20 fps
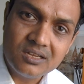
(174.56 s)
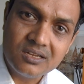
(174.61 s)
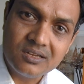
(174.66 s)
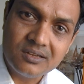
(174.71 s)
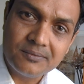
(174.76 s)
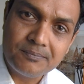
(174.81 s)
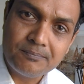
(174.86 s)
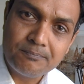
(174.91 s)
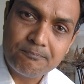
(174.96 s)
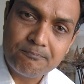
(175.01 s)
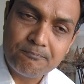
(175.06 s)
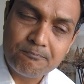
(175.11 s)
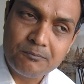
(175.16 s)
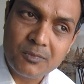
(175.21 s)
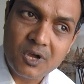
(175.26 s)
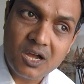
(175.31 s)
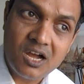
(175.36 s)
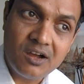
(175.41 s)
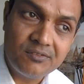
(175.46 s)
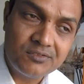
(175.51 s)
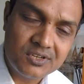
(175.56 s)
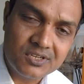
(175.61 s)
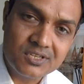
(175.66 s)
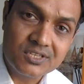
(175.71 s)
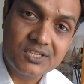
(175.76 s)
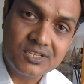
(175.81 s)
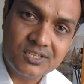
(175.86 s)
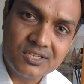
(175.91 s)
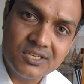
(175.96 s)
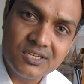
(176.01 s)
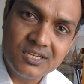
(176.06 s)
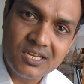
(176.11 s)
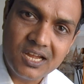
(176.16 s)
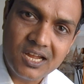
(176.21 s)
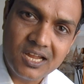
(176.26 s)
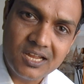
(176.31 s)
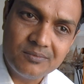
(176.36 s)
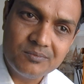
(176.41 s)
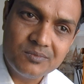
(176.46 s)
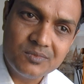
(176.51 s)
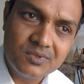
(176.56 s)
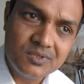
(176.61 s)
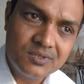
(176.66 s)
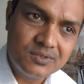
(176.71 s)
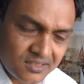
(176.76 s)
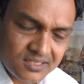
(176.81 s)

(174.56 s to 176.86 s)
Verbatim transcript: uh, after a certain time